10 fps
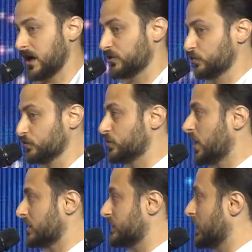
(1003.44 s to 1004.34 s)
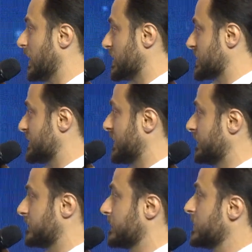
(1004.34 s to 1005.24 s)
two-dot
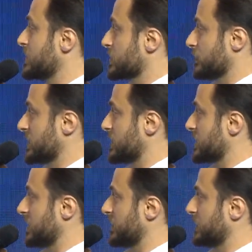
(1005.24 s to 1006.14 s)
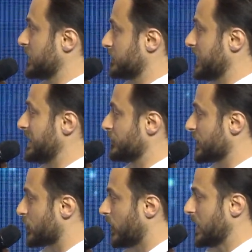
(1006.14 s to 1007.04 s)
state. So this is something that
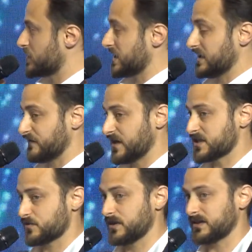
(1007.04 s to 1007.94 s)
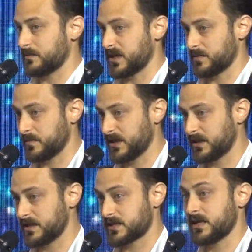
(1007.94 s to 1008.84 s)
requires advanced real-time
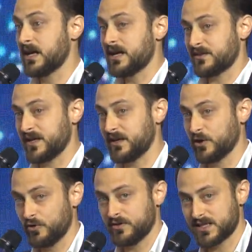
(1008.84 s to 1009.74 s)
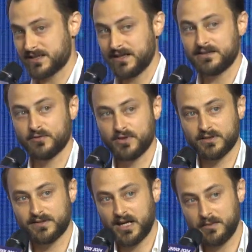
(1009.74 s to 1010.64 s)
capabilities. They learn the state in
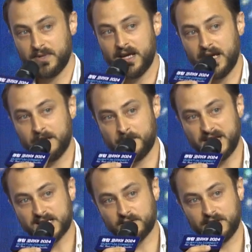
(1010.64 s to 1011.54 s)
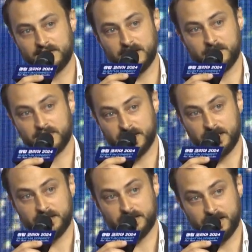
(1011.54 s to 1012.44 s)
real time, and based on it,
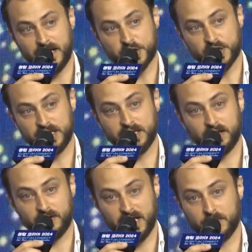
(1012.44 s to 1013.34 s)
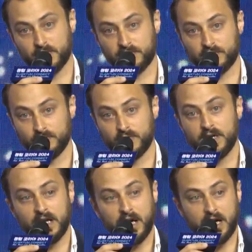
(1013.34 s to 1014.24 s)
they actually are able to,
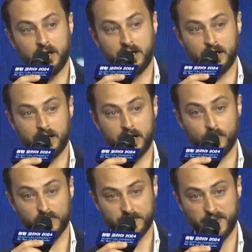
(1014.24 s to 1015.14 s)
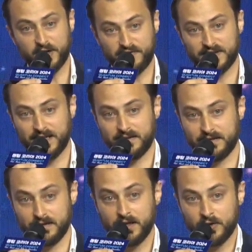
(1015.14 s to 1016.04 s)
with a better
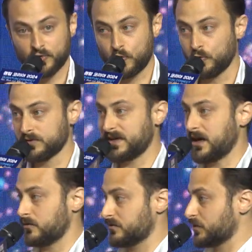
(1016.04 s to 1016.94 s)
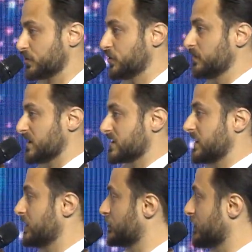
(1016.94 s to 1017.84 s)
fidelity, to cool down their qubits
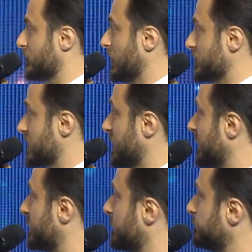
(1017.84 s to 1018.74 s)
into the ground state.